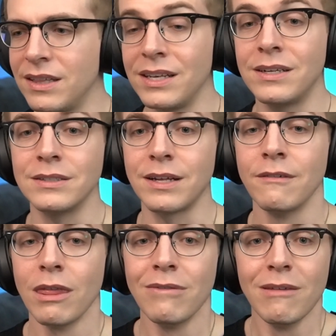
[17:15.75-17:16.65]
then he does a,
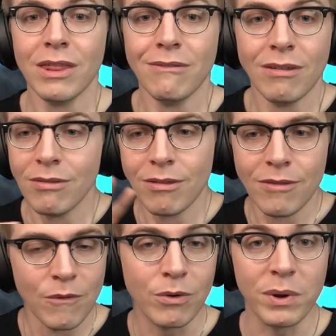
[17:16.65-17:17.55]

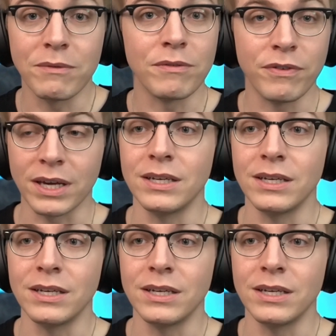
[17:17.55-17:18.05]
or whatever the f*** he